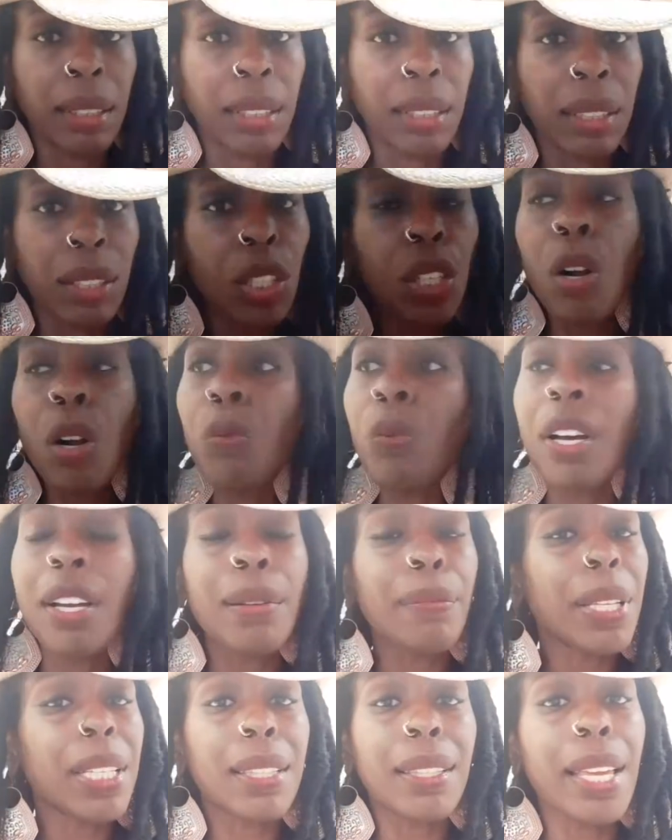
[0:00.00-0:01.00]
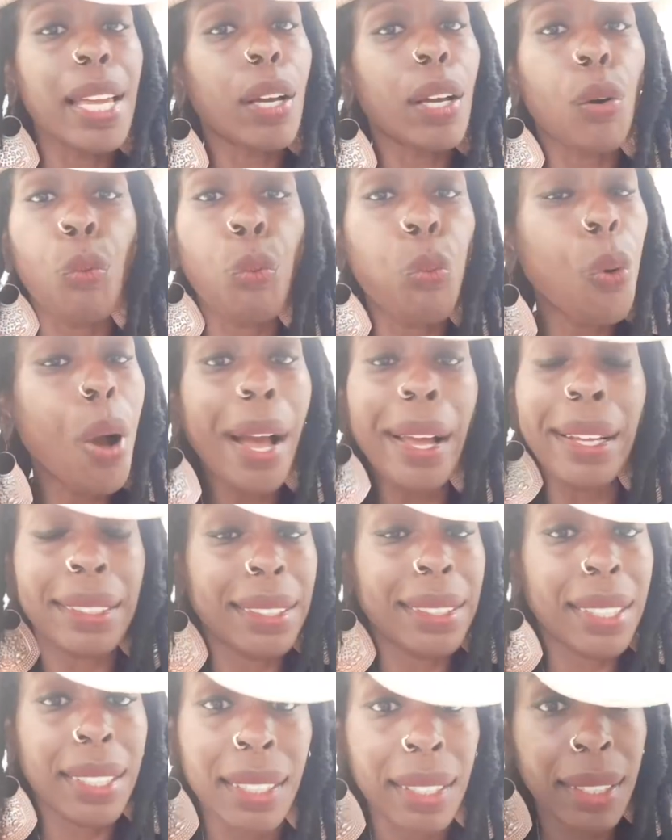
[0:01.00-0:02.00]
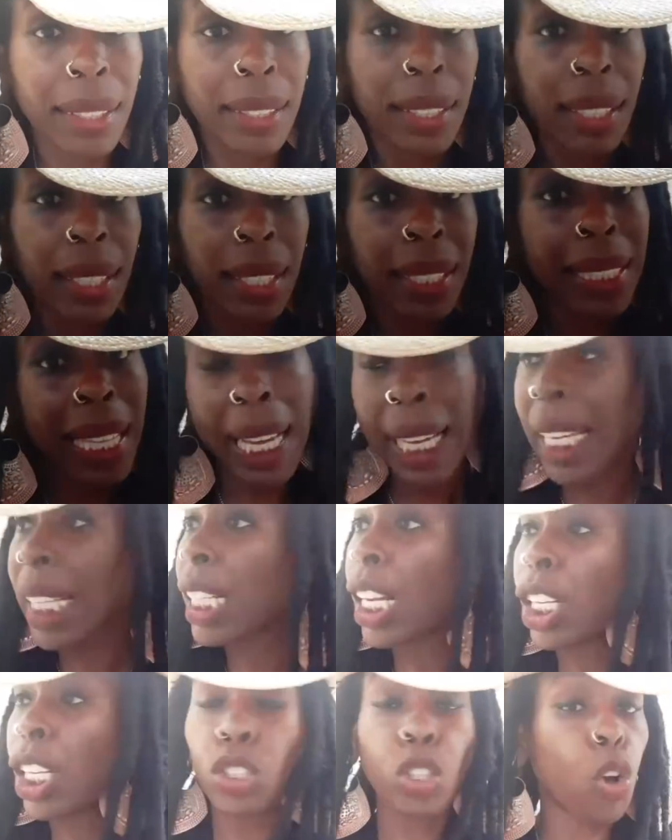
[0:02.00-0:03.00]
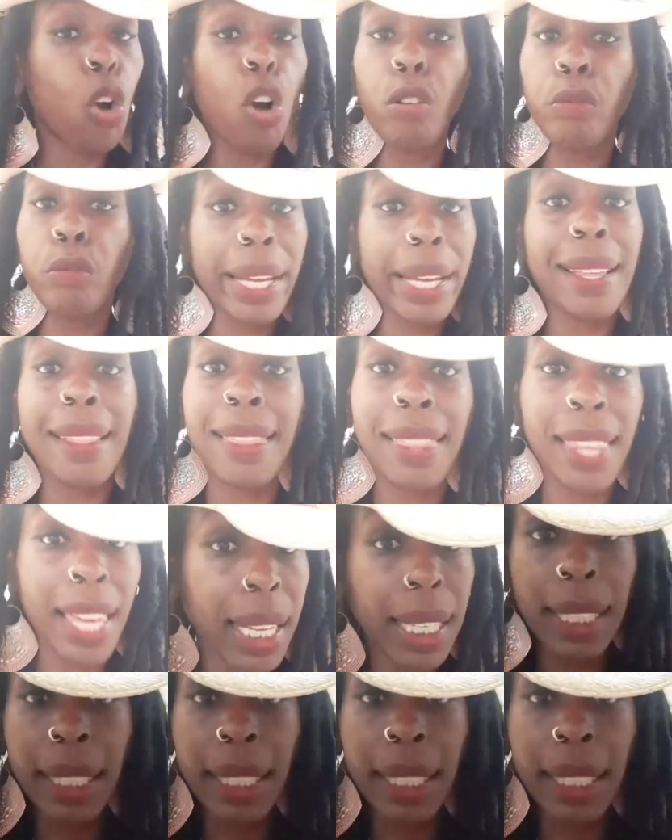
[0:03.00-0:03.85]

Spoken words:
You don't want him to think what? That he doesn't already think.